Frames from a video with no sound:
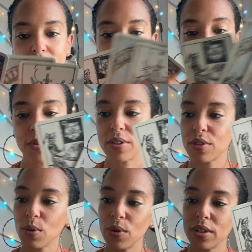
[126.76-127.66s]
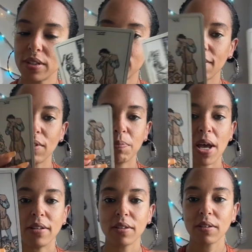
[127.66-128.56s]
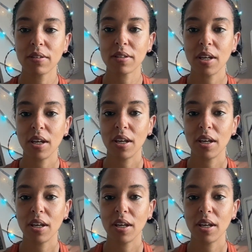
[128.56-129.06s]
the Three of Swords, Seven of Pentacles.